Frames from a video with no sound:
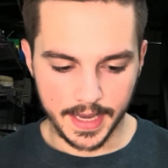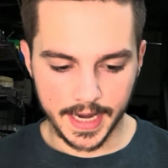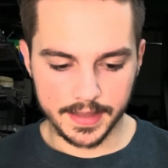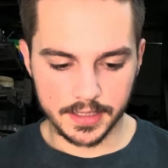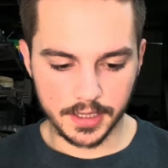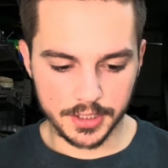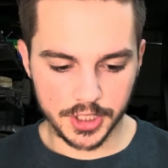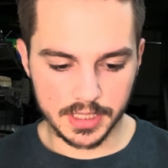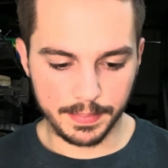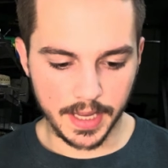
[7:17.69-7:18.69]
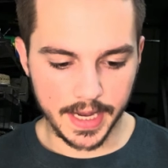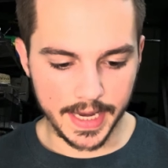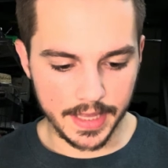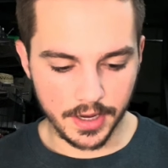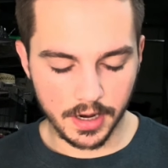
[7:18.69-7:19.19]
And this doesn't just apply
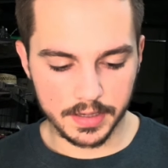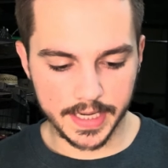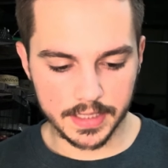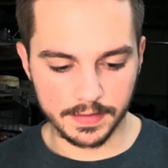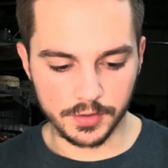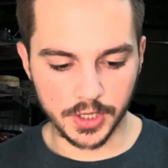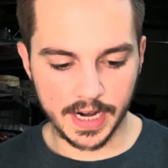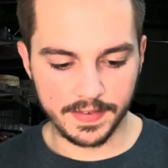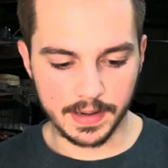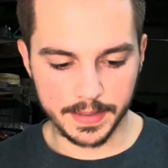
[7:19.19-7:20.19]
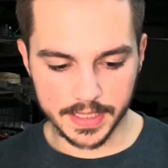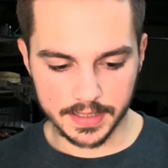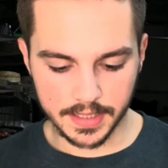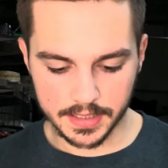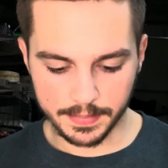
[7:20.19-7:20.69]
in the context of driving, but
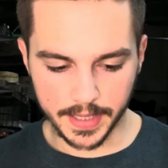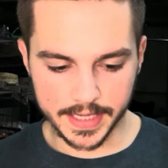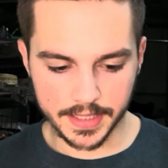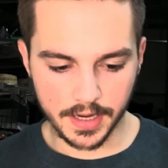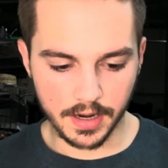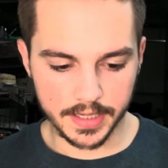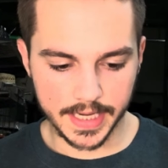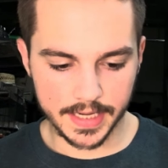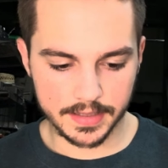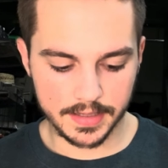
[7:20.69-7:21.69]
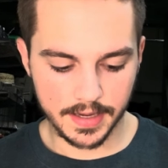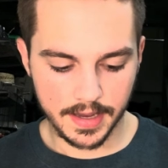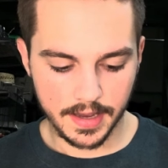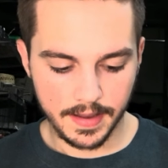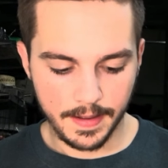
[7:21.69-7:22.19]
this applies in the context
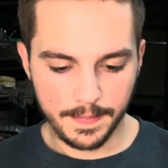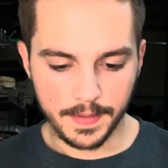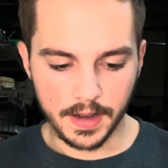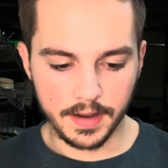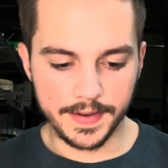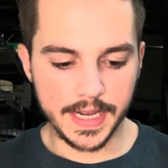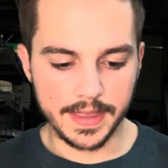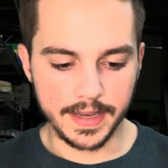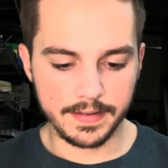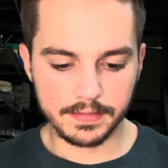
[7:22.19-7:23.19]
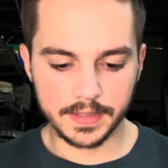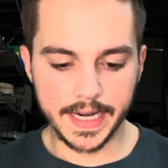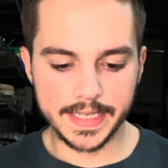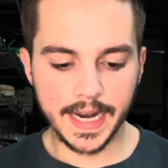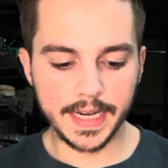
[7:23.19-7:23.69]
of anything,
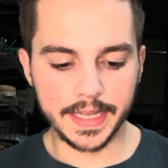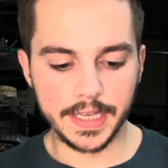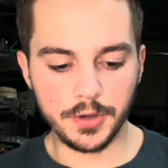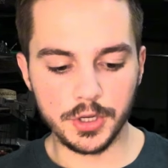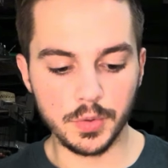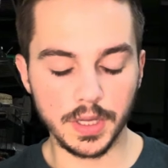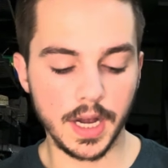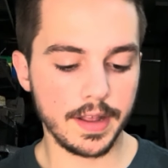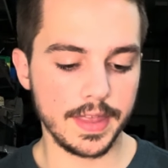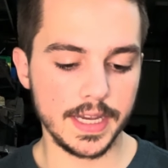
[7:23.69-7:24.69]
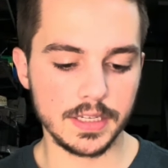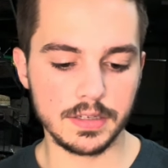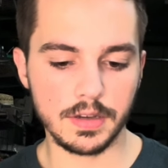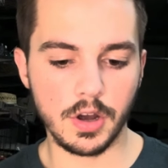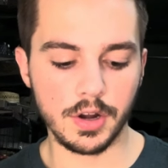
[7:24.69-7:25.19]
right? Technically, you can do a lot of
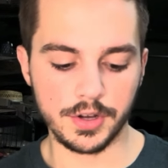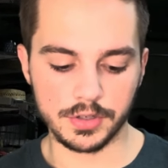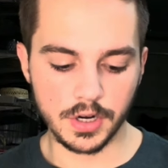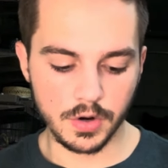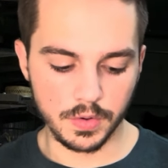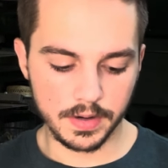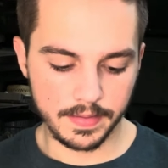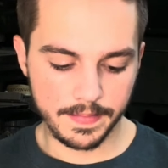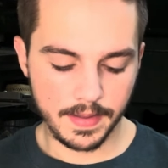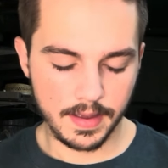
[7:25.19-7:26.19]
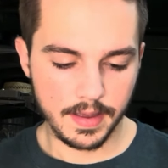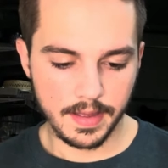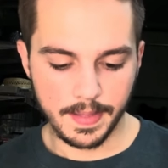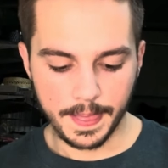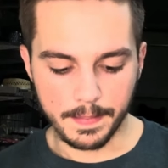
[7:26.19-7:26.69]
things on your own,
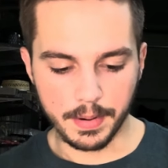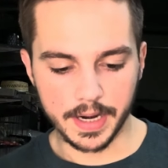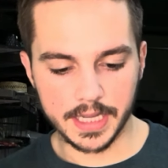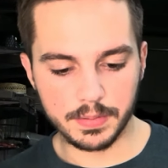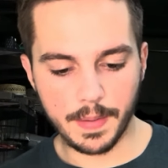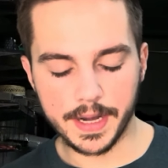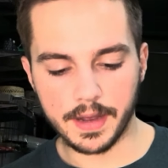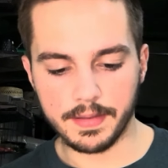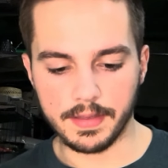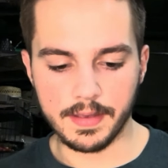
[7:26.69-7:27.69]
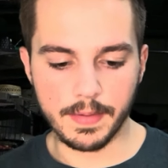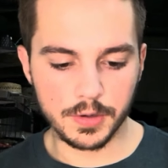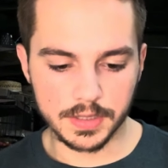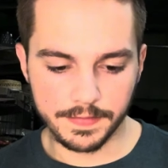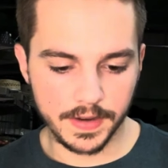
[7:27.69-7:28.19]
but it's probably not
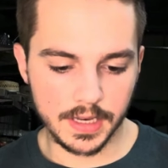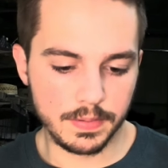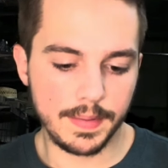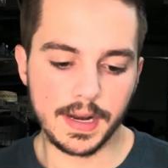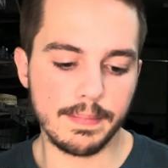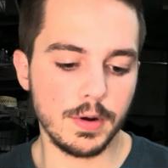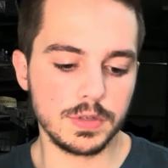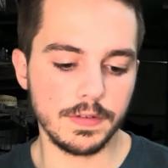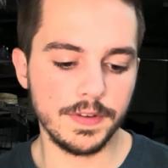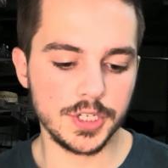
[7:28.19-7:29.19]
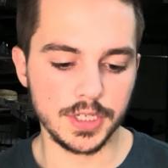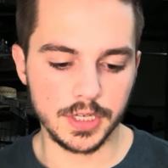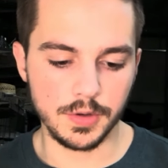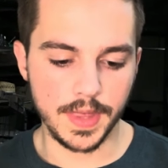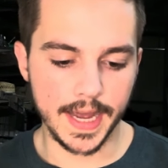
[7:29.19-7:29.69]
most efficient
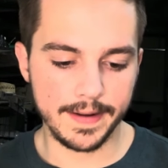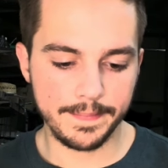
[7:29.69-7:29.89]
to do that.